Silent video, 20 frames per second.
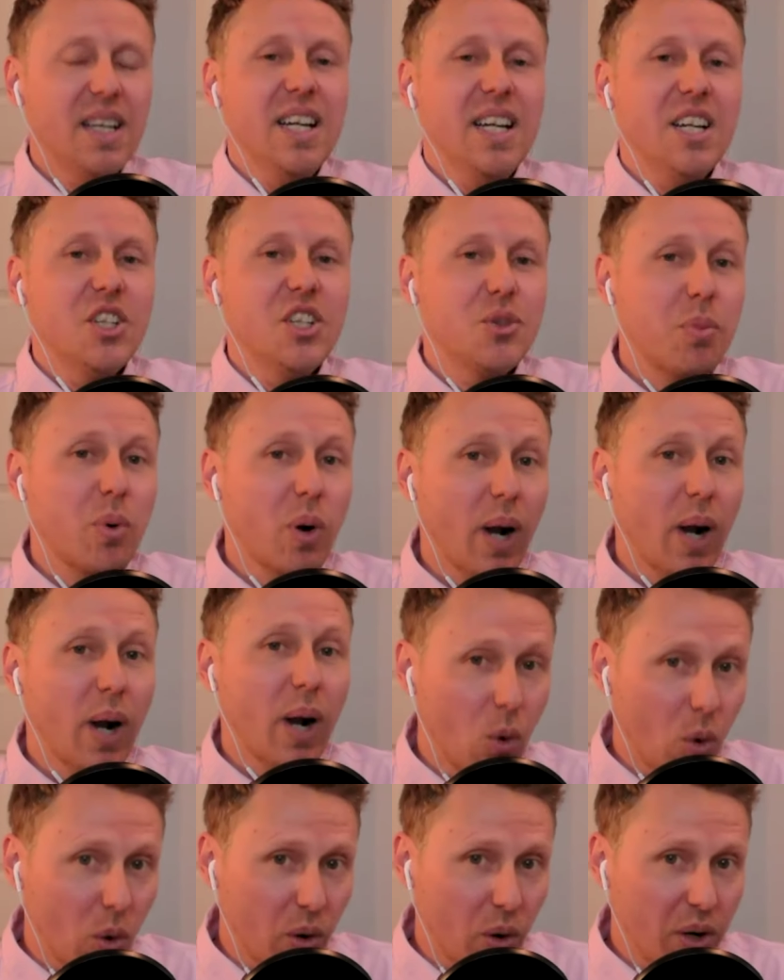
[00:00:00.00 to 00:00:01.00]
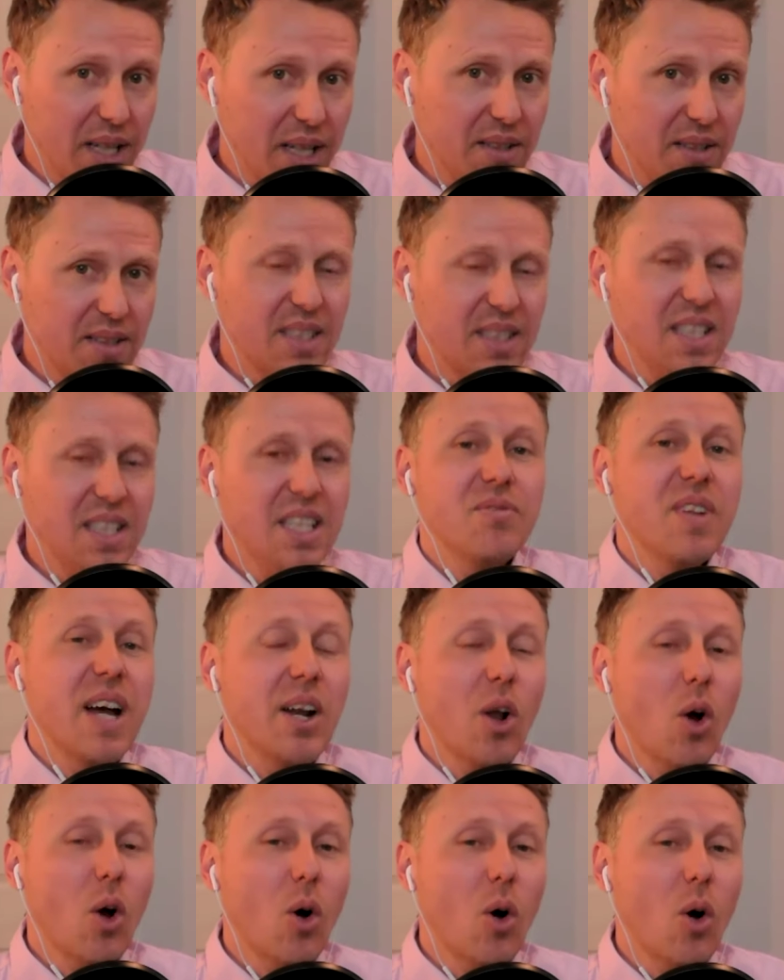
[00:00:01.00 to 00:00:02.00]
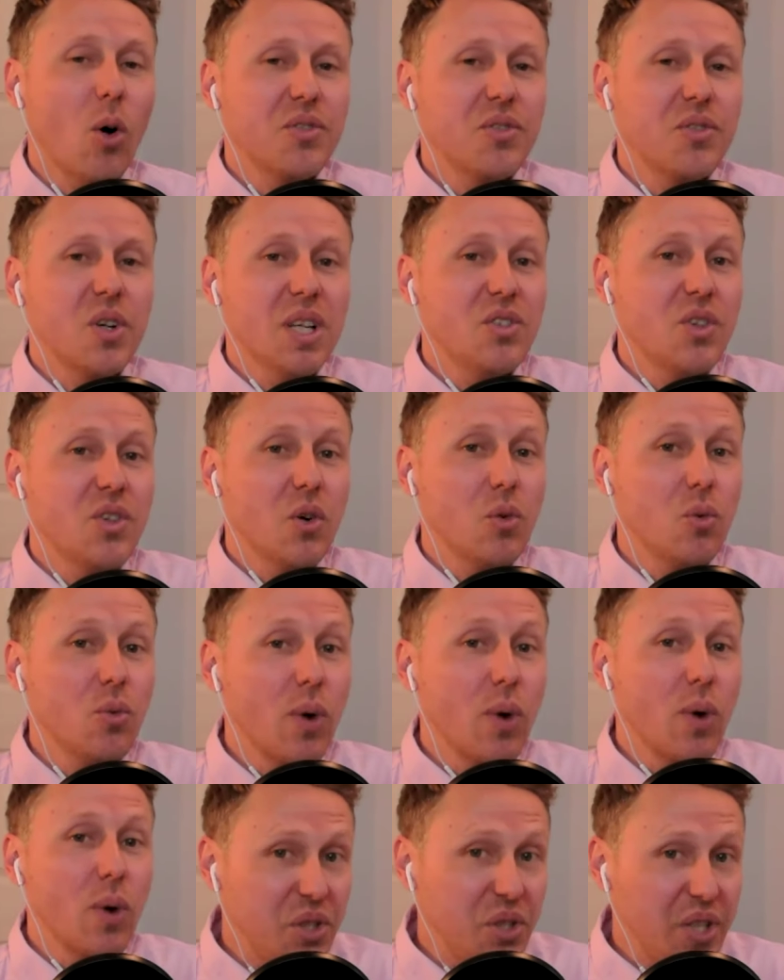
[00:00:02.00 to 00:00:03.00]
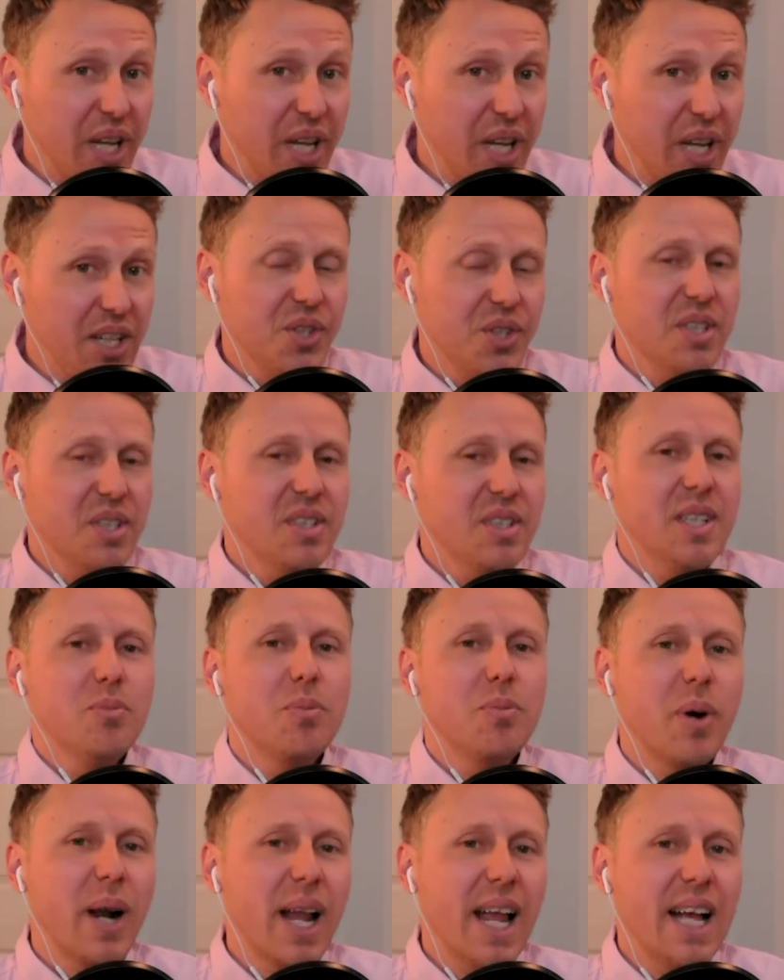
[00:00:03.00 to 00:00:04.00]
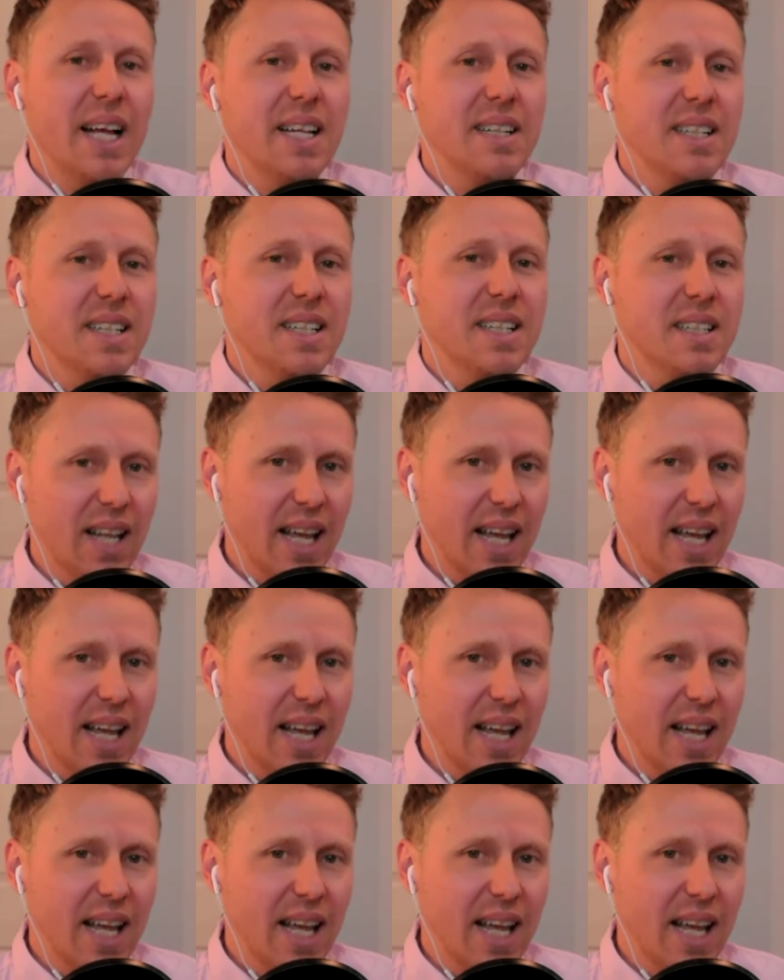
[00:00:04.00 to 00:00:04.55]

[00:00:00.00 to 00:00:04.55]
its priorities, if not also its own reputation and brand and